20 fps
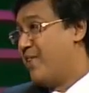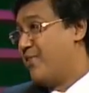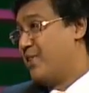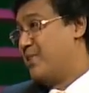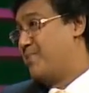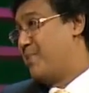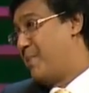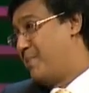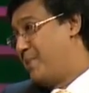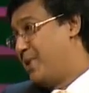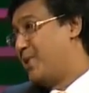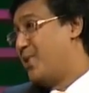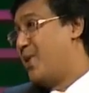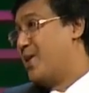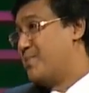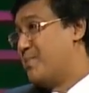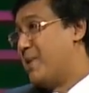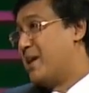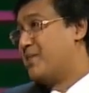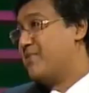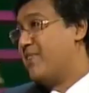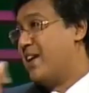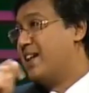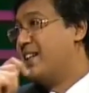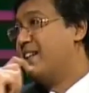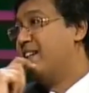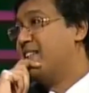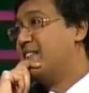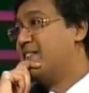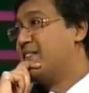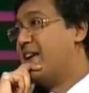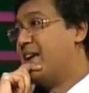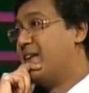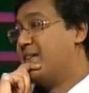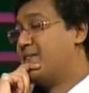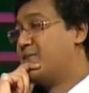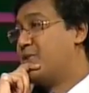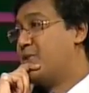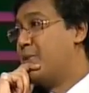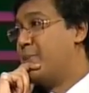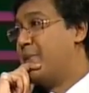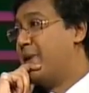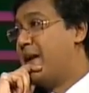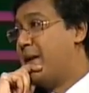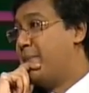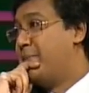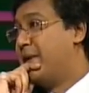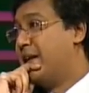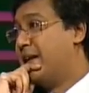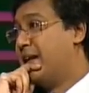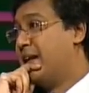Of course, public law is much wider in scope and ambit.